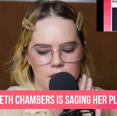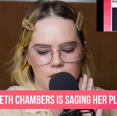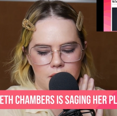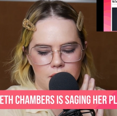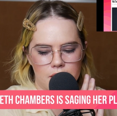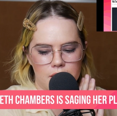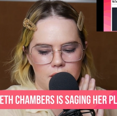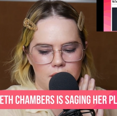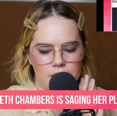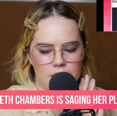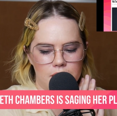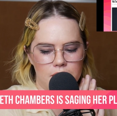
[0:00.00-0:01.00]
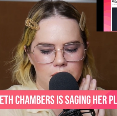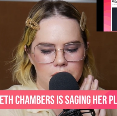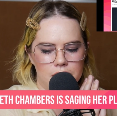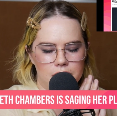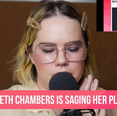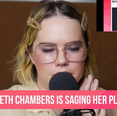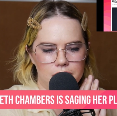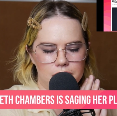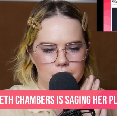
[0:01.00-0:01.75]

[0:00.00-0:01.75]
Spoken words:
No one is speaking in this clip.